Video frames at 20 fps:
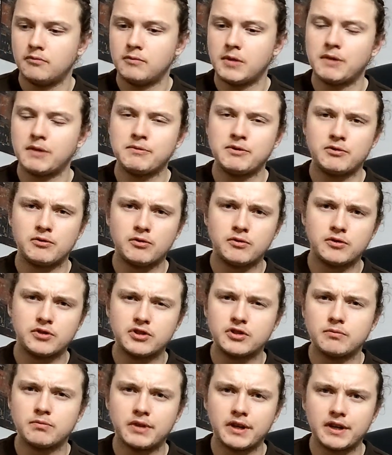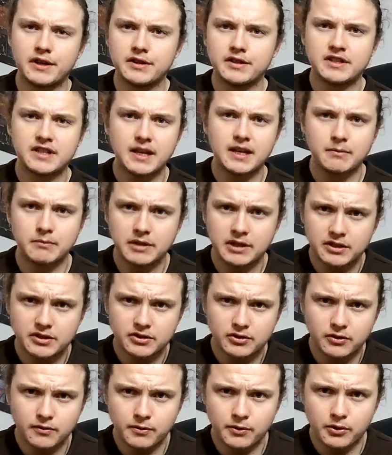Maybe you notice you're playing the same
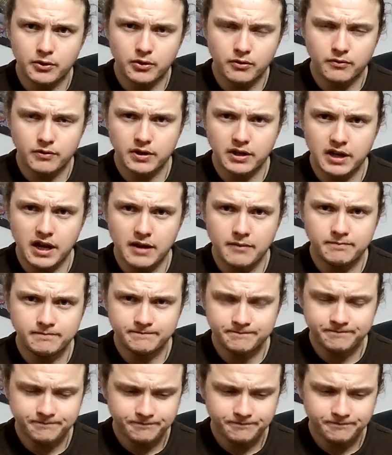licks over and over again.